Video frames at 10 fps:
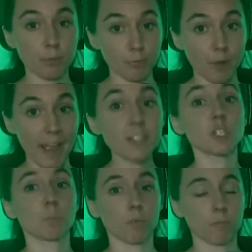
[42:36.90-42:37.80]

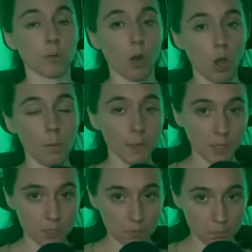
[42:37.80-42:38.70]
actually prefer
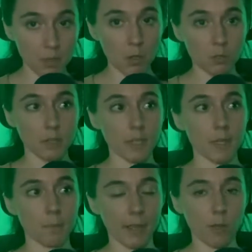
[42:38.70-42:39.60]
almond milk
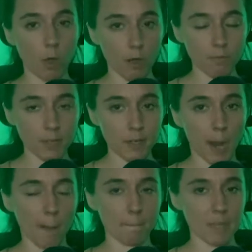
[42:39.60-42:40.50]
in my coffee,
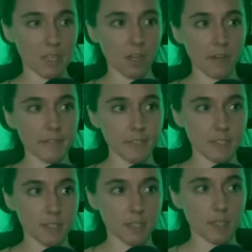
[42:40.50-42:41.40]
not
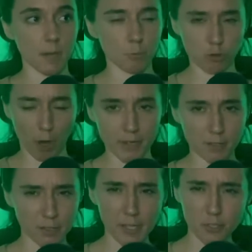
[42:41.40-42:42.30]
because I'm trying
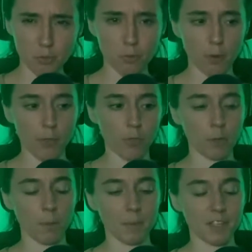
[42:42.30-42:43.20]
to like do the right
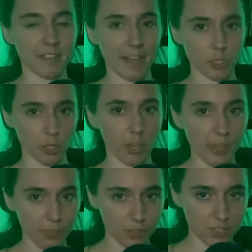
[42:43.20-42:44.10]
thing, but because I actually
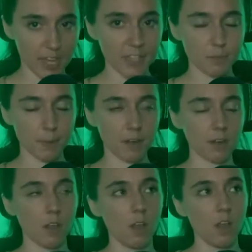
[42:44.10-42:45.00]
like the taste
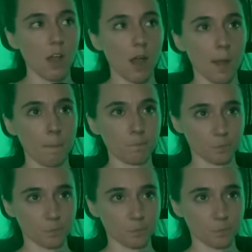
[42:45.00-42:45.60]
better. I